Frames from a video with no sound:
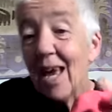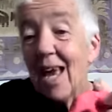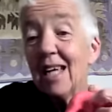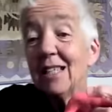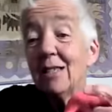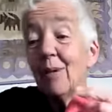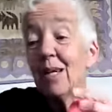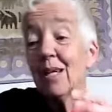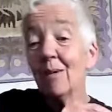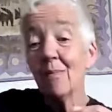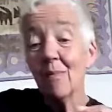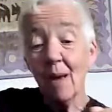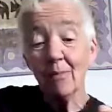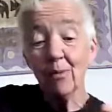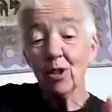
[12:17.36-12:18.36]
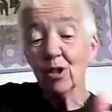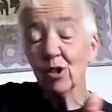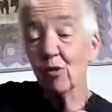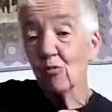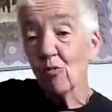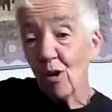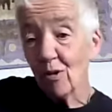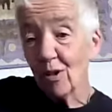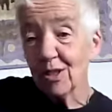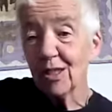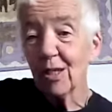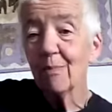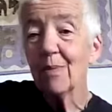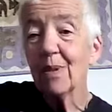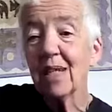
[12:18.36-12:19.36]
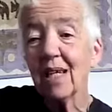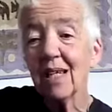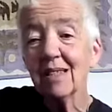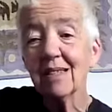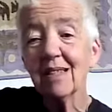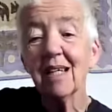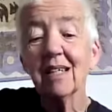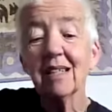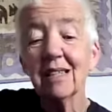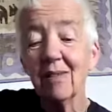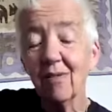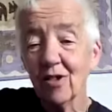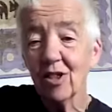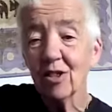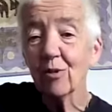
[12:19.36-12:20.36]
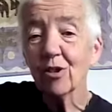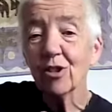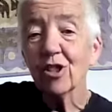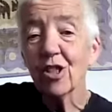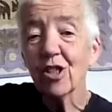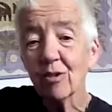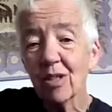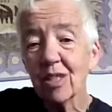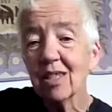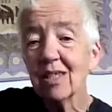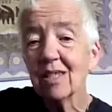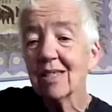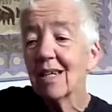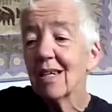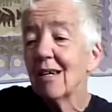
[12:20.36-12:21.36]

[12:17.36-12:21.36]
Anyway, I'm going to roll it up again, give it a squash and a squeeze,